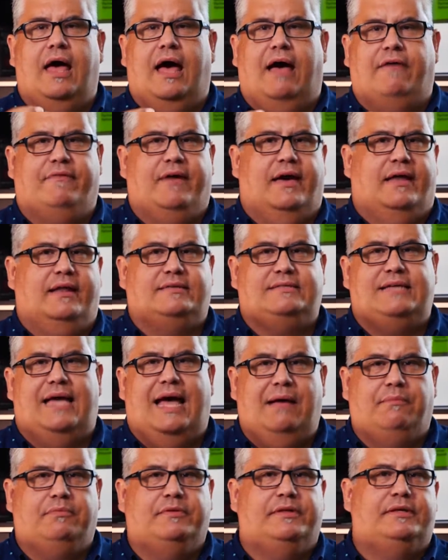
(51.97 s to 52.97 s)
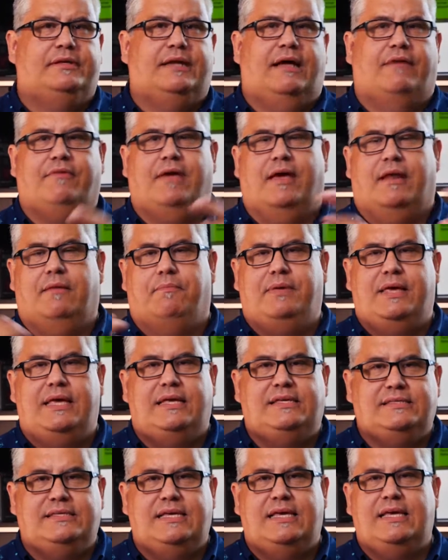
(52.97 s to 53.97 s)
I've got a tablet, I've got a
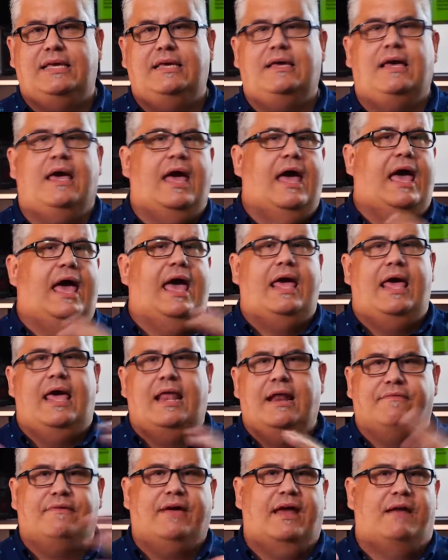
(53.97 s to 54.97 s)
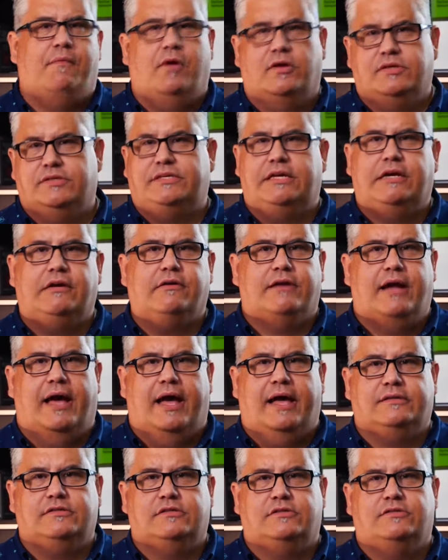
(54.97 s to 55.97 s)
PC, and I've got them all synchronized.